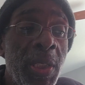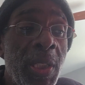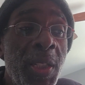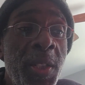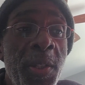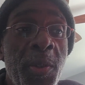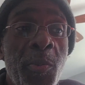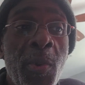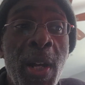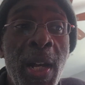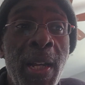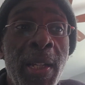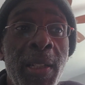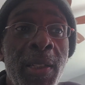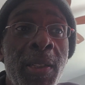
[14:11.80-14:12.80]
this is
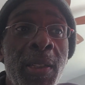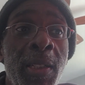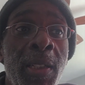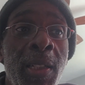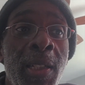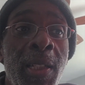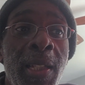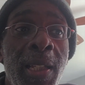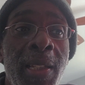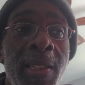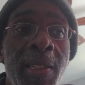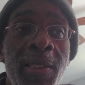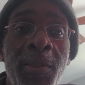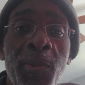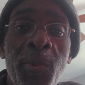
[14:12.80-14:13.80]
why, in
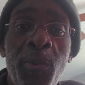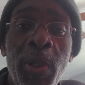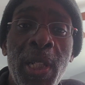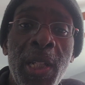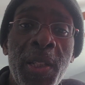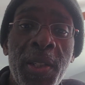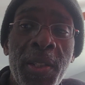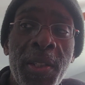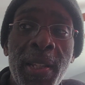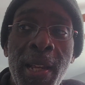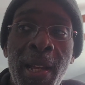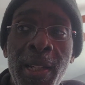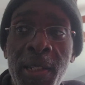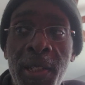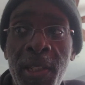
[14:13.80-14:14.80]
this wicked
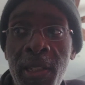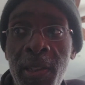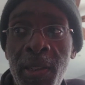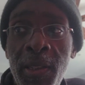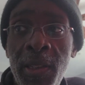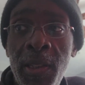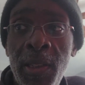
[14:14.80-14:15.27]
society,